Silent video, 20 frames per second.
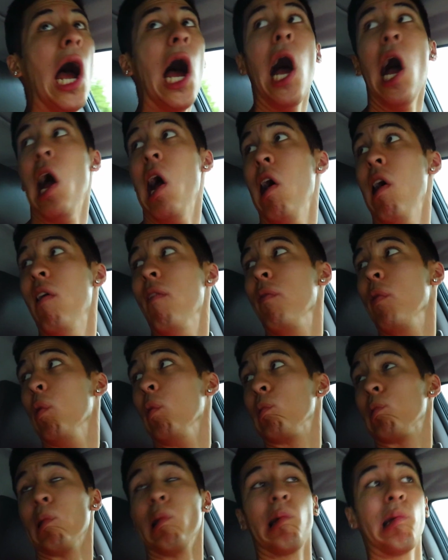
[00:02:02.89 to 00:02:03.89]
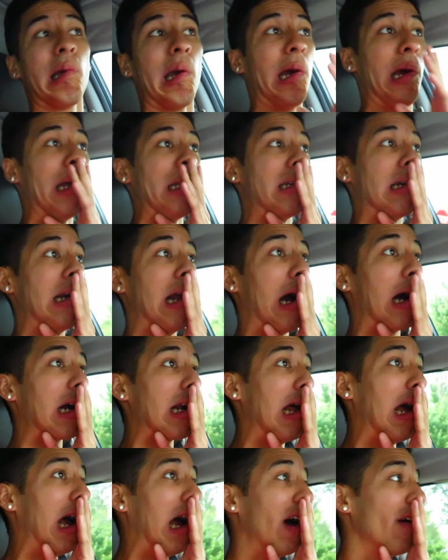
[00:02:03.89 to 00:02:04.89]
Ha! Future kids, you're not
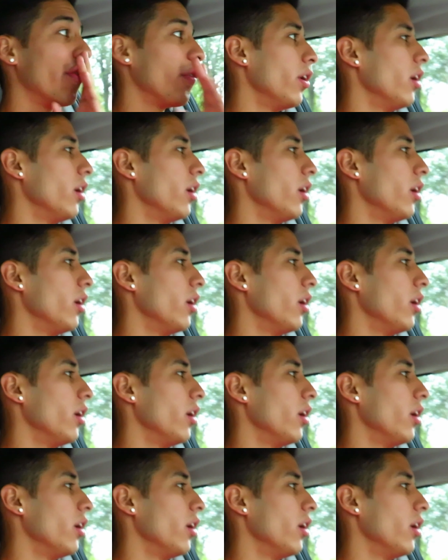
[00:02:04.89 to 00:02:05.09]
gonna have